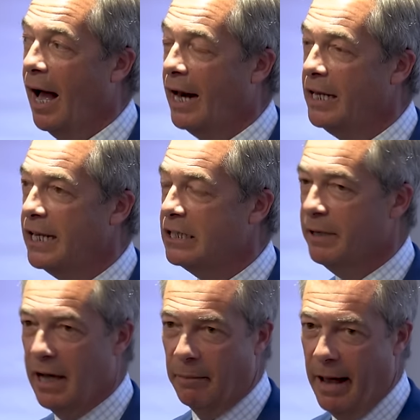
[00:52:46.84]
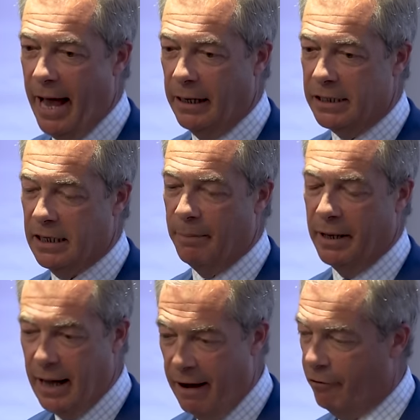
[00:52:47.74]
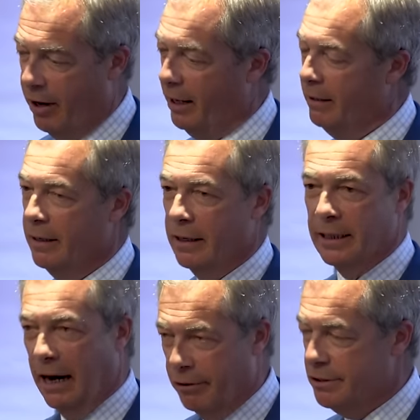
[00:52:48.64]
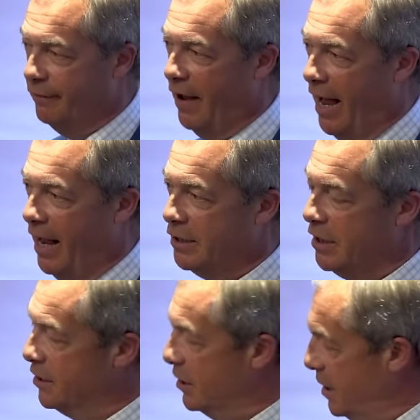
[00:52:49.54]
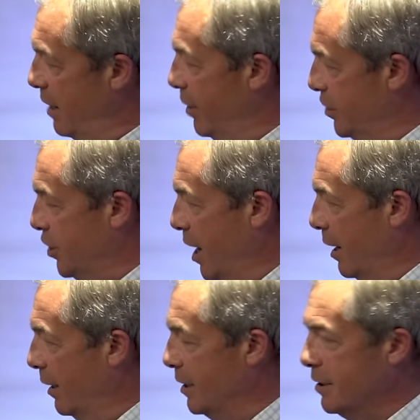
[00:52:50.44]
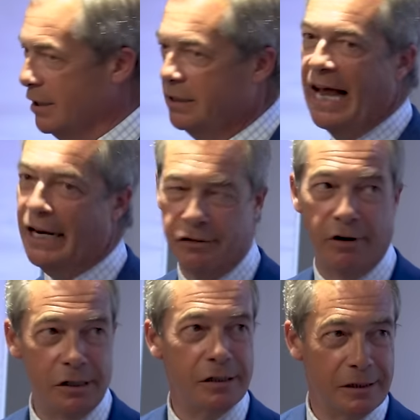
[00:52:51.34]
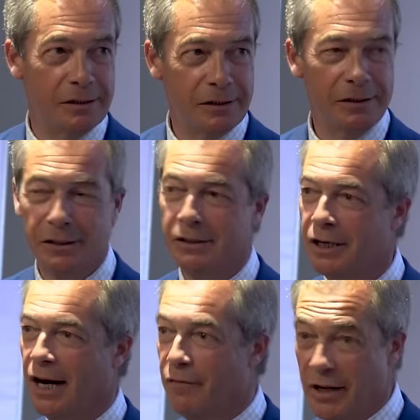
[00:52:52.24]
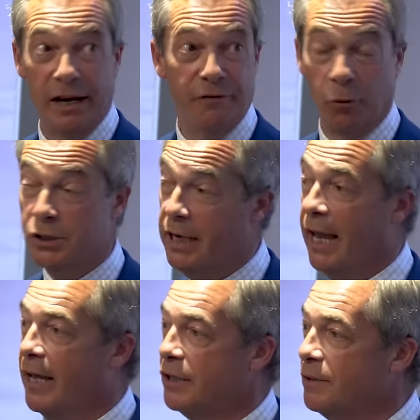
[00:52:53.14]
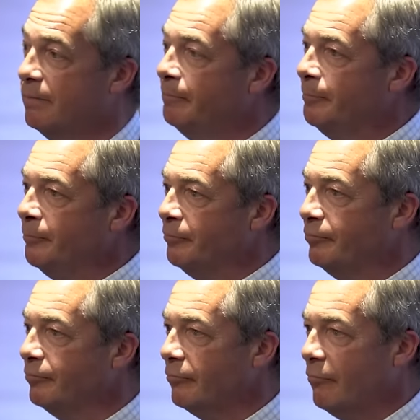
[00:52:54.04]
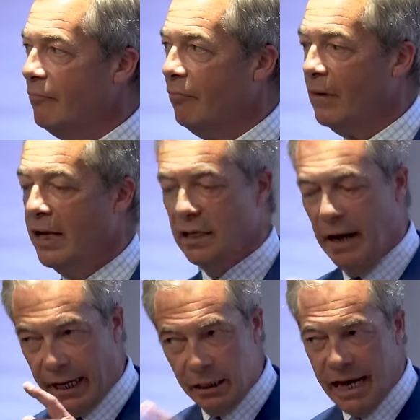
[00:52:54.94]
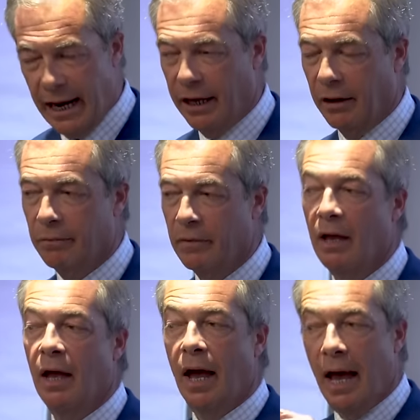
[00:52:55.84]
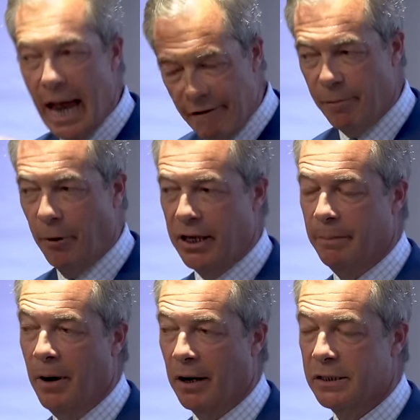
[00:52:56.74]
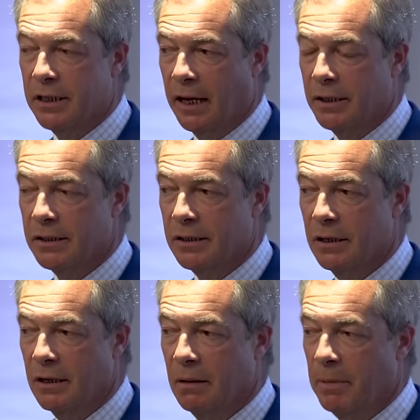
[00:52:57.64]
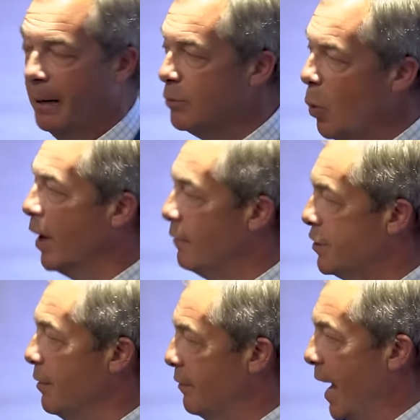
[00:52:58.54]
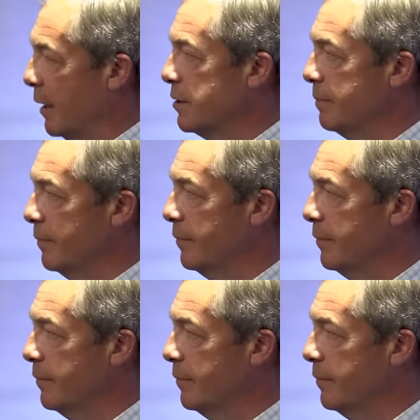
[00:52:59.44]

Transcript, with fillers: And he said to me, Young man, he said, I've been covering current affairs as a serious journalist, as a satirist, you know, for nearly 40 years. He said, and I can tell you, everybody in politics becomes one of two things.